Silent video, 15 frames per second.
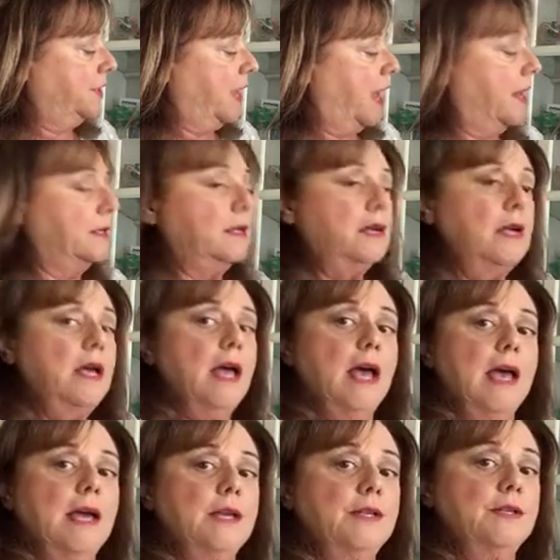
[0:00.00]
That
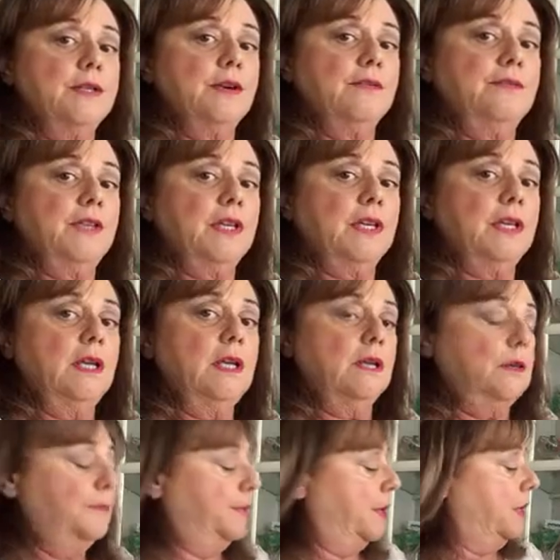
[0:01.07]
end of the
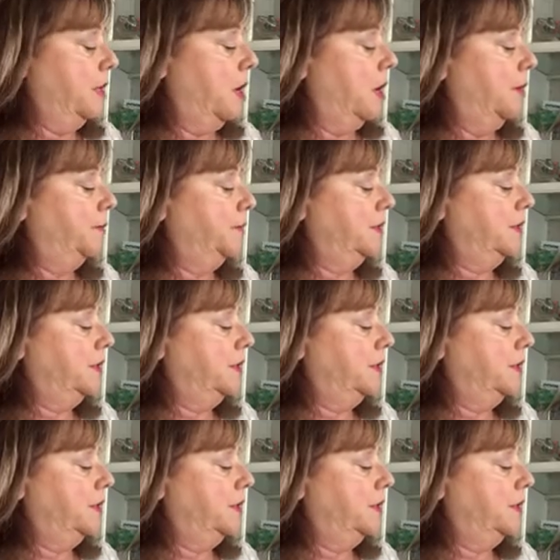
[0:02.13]
E becomes